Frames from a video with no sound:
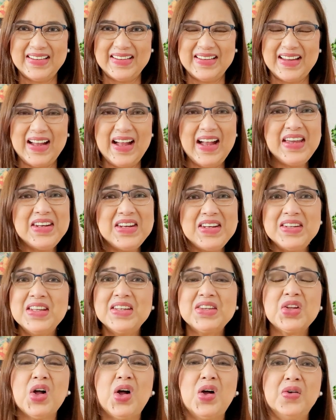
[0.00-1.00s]
I did
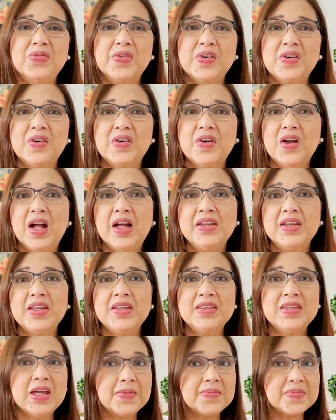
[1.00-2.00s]
not cover an
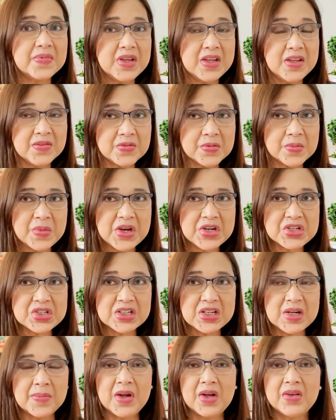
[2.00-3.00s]
in-depth
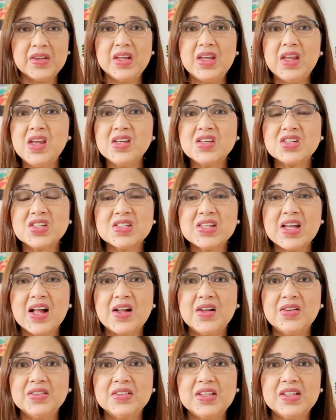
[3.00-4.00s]
information about each
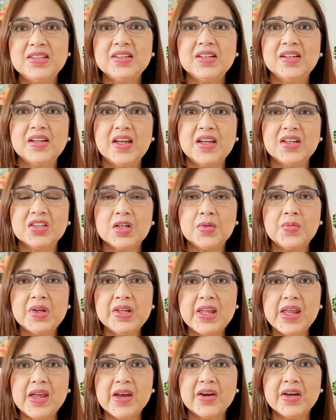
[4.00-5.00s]
town in the Lake
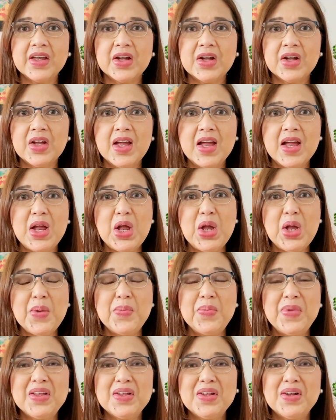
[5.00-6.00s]
Norman area
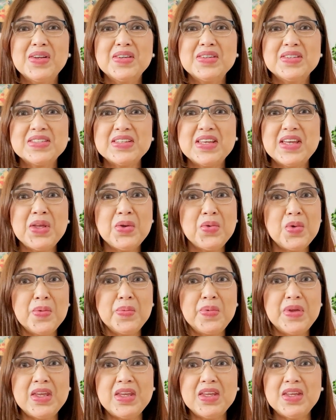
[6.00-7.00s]
because it will
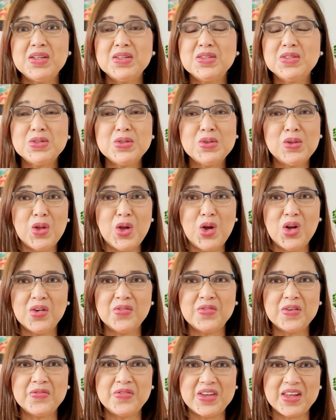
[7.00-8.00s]
be too long
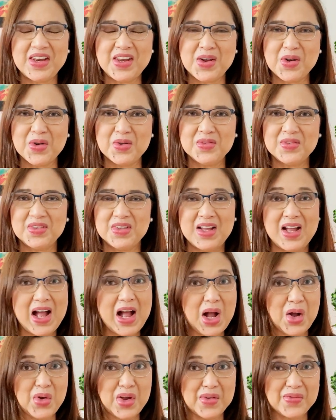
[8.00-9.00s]
of a video.
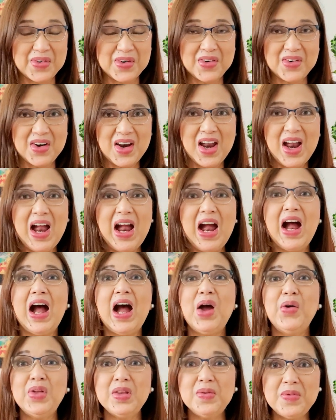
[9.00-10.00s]
However,
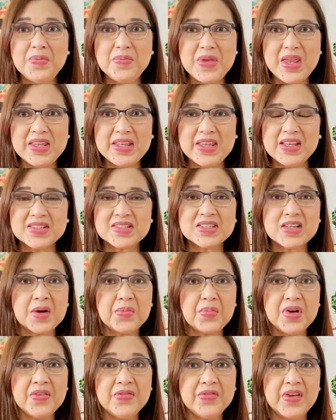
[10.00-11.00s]
I will be making
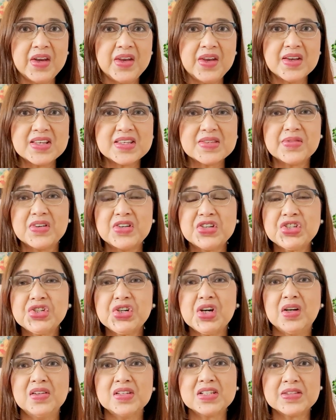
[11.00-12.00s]
separate videos for
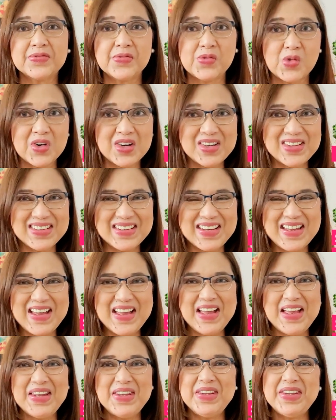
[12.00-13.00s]
Charlottesville,
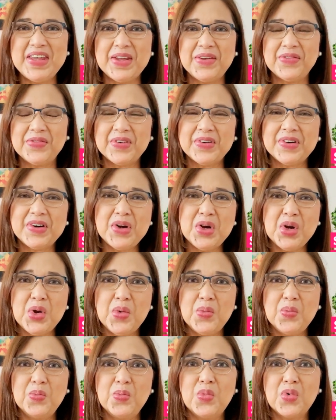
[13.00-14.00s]
Denver,
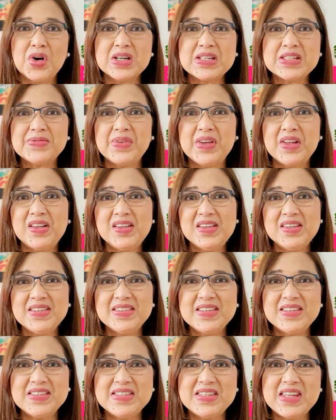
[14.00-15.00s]
Mooresville,
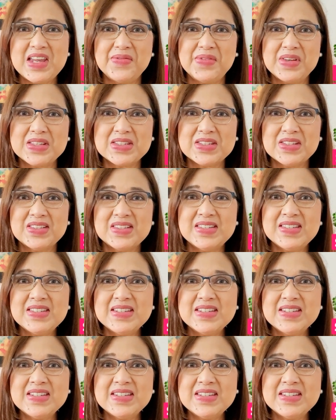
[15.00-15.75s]
Davidson,